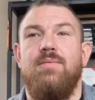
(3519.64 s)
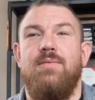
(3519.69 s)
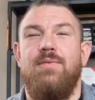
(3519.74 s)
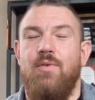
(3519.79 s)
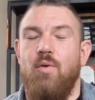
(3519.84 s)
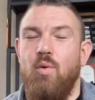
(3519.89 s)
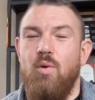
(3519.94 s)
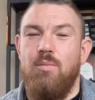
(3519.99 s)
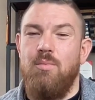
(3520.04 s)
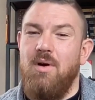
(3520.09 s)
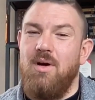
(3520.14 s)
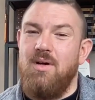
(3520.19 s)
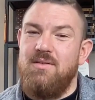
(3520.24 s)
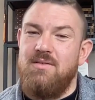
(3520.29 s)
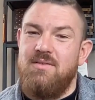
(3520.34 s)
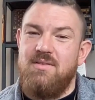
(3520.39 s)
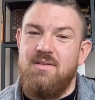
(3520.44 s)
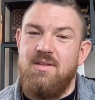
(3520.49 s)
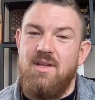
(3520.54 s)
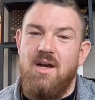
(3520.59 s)
4
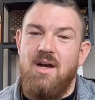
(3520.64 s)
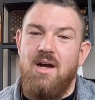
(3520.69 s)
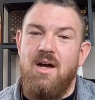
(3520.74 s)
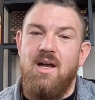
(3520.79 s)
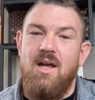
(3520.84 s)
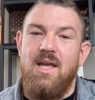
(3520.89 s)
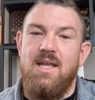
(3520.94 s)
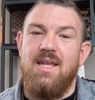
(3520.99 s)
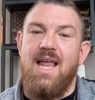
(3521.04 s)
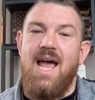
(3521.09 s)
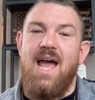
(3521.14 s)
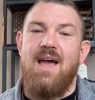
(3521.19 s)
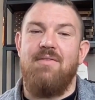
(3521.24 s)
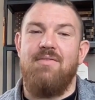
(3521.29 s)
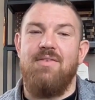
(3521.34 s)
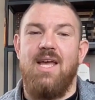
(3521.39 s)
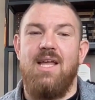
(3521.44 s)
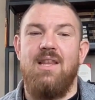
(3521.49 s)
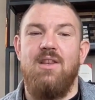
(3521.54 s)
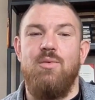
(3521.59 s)
months in
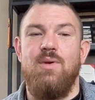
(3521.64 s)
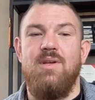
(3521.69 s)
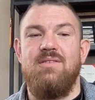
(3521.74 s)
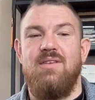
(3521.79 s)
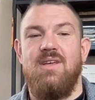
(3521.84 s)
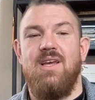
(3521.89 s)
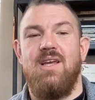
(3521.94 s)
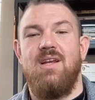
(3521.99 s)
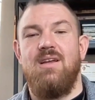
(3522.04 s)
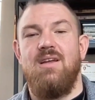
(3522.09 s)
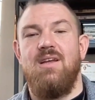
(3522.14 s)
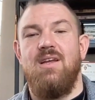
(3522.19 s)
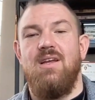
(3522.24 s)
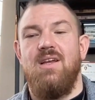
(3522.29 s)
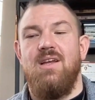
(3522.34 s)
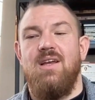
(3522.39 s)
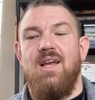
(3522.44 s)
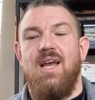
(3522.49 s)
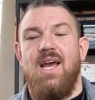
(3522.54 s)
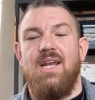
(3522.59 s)
Lafayette, Louisiana,
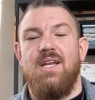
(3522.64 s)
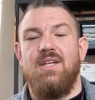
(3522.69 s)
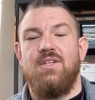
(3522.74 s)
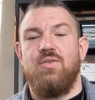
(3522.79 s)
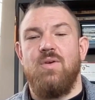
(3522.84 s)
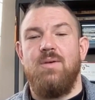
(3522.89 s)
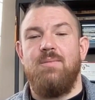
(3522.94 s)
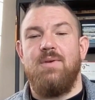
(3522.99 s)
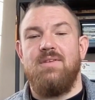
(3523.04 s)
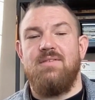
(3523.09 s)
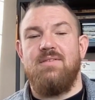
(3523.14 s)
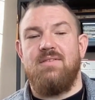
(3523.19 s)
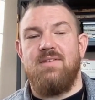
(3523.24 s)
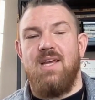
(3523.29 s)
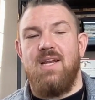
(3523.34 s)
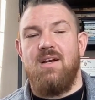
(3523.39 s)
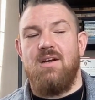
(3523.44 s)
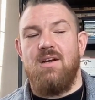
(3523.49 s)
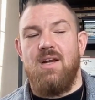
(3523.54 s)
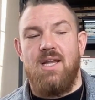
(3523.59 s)
at a treatment
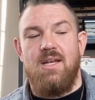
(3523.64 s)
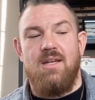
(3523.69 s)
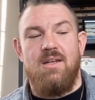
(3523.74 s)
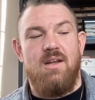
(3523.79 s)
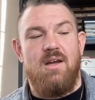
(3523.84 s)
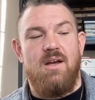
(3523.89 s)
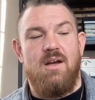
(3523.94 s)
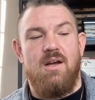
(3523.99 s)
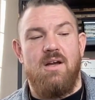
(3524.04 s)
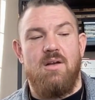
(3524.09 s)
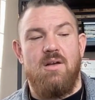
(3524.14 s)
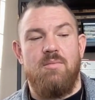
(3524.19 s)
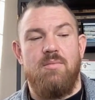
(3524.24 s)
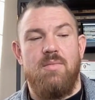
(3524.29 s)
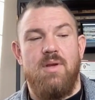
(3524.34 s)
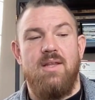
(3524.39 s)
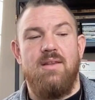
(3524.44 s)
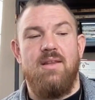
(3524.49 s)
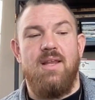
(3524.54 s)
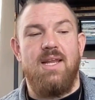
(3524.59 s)
center.
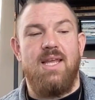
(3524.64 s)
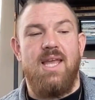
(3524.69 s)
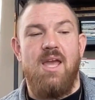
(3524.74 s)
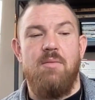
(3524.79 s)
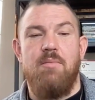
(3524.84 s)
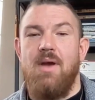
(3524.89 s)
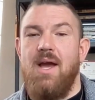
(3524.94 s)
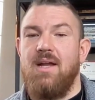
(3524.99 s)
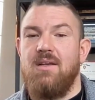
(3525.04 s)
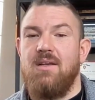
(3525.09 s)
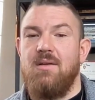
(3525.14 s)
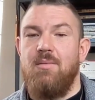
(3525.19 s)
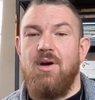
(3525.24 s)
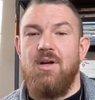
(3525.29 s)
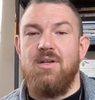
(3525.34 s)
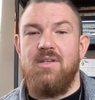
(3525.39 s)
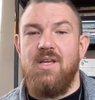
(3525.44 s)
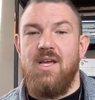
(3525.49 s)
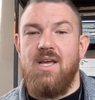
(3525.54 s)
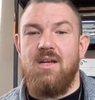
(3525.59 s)
And then I came back to
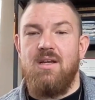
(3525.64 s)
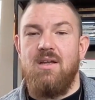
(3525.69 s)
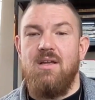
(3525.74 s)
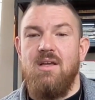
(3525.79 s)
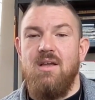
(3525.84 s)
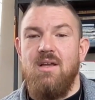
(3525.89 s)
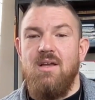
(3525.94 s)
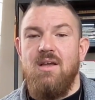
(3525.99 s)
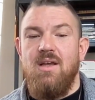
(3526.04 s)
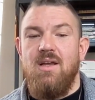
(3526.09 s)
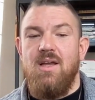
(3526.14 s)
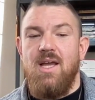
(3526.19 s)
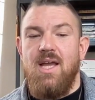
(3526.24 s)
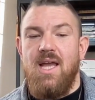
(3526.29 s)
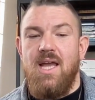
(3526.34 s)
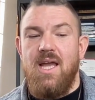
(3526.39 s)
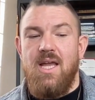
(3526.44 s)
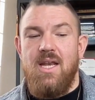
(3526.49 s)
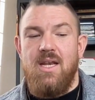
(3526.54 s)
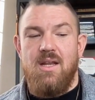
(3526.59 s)
Montana,
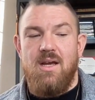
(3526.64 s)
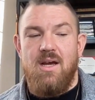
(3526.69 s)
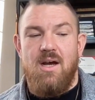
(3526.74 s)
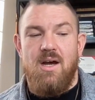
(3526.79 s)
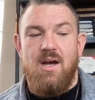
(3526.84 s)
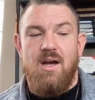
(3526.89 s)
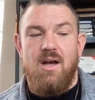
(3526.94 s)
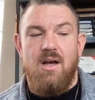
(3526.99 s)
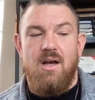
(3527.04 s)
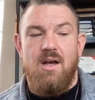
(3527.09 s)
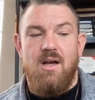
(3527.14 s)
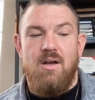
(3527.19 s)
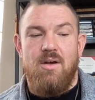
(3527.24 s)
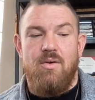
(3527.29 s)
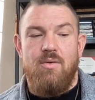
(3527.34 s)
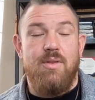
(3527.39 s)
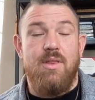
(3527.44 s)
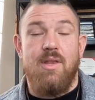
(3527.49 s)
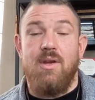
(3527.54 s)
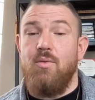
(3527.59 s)
and
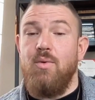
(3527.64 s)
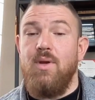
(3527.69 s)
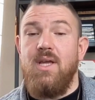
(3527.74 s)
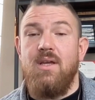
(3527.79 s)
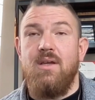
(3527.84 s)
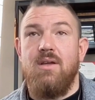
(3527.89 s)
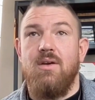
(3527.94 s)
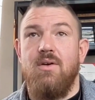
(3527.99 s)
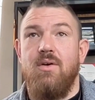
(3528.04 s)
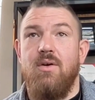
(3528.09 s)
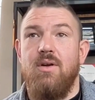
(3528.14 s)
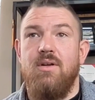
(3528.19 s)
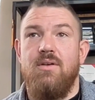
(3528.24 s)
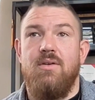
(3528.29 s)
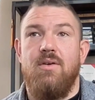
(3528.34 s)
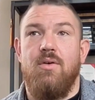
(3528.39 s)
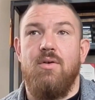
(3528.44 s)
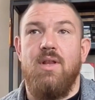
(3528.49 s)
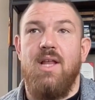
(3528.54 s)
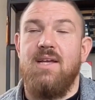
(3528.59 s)
within a week
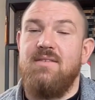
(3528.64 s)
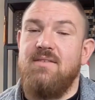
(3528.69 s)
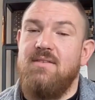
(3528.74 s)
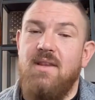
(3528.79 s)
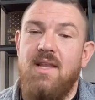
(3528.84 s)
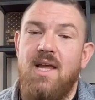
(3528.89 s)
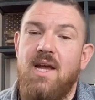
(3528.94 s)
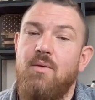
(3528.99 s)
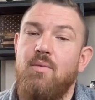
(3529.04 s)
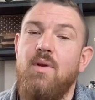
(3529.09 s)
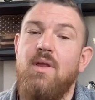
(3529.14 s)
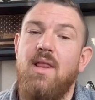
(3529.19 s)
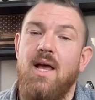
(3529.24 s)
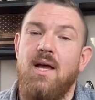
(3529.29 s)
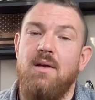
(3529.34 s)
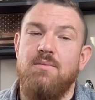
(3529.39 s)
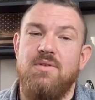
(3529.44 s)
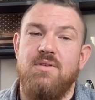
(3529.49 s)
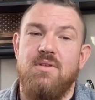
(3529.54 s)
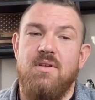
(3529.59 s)
or less than that,
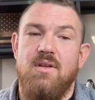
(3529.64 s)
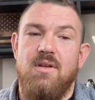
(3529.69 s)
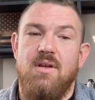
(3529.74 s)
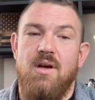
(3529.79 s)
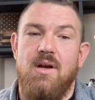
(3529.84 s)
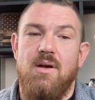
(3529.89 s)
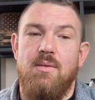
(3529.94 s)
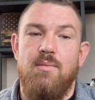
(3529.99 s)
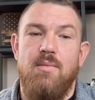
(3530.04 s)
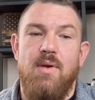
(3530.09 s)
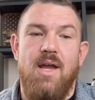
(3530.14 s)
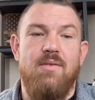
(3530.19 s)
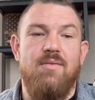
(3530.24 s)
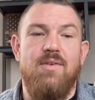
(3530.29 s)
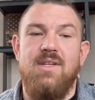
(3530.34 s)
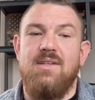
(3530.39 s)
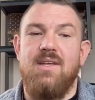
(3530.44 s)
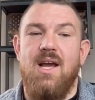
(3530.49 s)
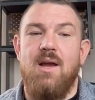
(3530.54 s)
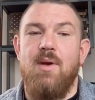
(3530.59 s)
relapsed. Every
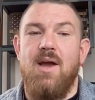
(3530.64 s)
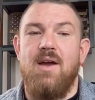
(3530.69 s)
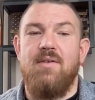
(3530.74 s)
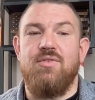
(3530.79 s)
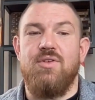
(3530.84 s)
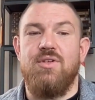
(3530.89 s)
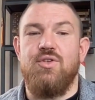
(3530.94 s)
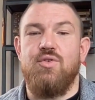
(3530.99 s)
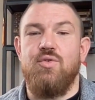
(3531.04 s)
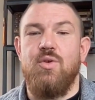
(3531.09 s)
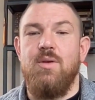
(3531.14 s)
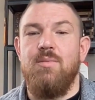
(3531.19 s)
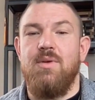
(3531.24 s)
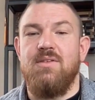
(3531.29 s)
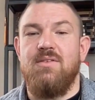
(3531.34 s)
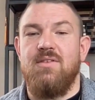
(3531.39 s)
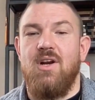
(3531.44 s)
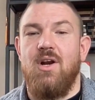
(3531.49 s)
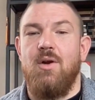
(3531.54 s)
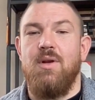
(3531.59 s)
time after a
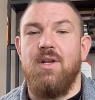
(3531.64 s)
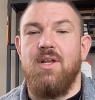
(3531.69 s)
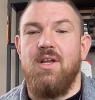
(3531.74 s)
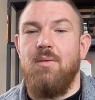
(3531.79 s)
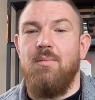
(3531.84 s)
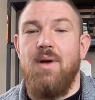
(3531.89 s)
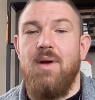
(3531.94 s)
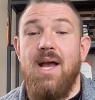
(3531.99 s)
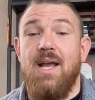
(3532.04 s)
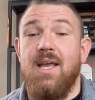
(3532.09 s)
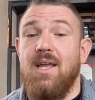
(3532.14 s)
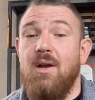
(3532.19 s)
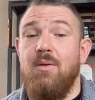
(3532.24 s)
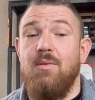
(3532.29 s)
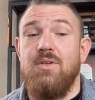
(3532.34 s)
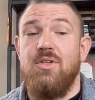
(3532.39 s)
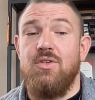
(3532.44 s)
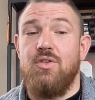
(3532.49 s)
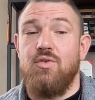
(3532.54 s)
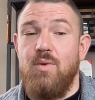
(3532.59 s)
treatment center, I would come back and I
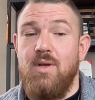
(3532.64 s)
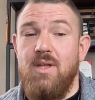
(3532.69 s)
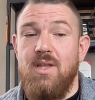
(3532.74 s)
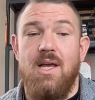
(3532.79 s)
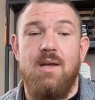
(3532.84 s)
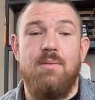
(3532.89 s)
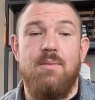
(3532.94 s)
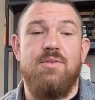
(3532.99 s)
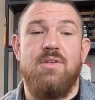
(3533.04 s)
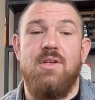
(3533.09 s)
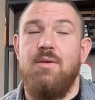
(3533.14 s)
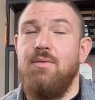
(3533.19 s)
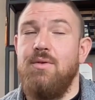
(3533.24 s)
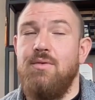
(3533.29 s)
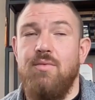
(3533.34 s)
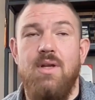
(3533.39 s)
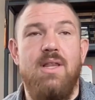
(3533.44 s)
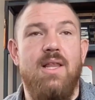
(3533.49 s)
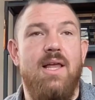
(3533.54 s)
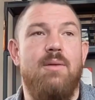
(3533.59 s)
would just relapse, and I would
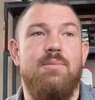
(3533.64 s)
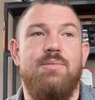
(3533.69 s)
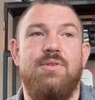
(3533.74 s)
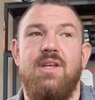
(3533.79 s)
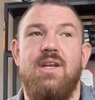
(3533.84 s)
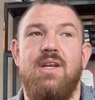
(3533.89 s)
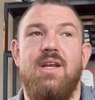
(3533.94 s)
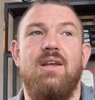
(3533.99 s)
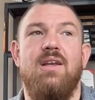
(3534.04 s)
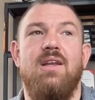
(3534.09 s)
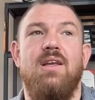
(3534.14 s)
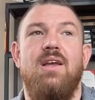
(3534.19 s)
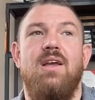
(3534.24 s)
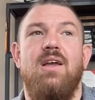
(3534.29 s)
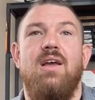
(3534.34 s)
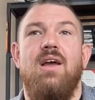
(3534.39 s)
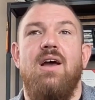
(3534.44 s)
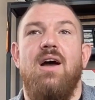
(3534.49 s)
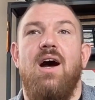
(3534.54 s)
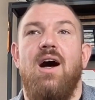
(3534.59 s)
relapse,
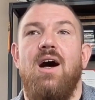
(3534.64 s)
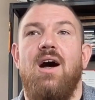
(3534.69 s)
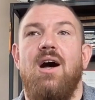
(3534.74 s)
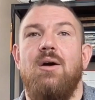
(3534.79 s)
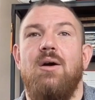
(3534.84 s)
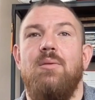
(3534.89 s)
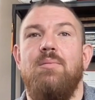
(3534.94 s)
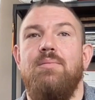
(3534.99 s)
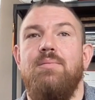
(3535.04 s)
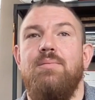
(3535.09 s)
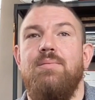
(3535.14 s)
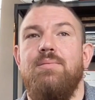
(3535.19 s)
um,